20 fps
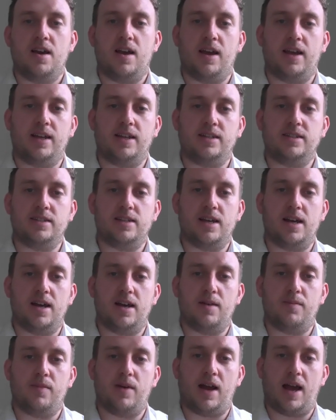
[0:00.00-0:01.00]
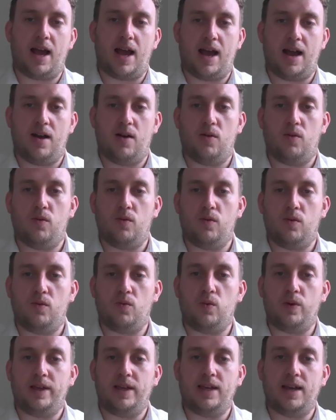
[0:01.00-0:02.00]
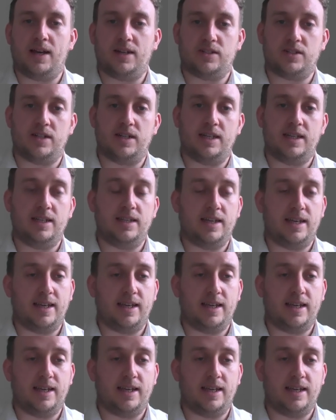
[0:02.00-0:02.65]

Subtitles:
in how we actually